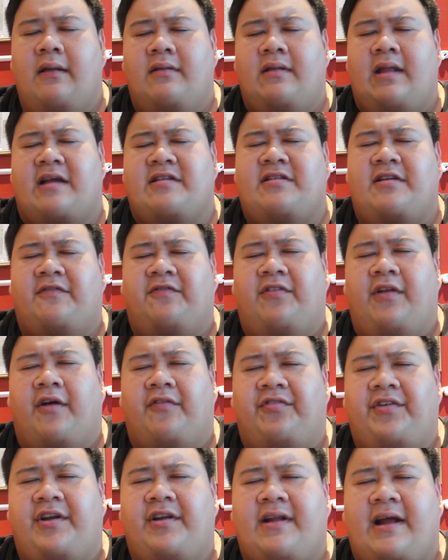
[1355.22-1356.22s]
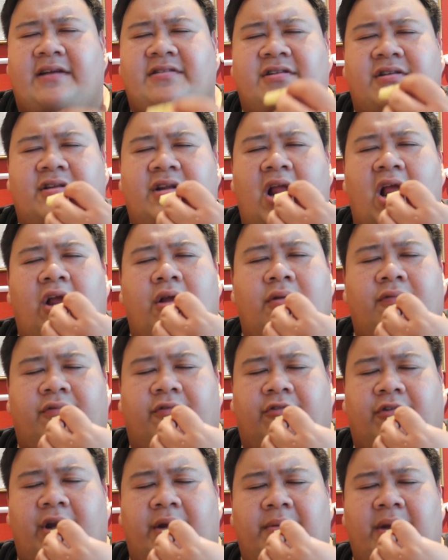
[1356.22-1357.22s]
Nice and fluffy, nice and
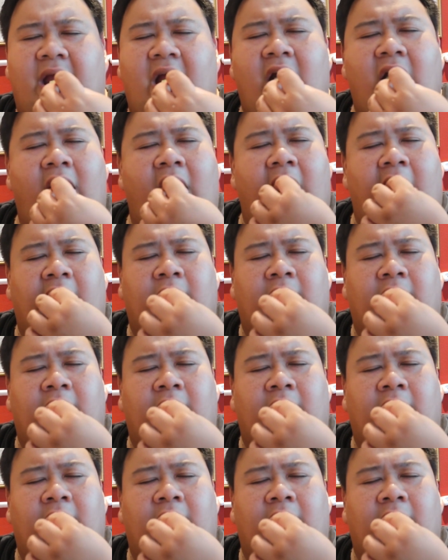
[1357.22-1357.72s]
creamy.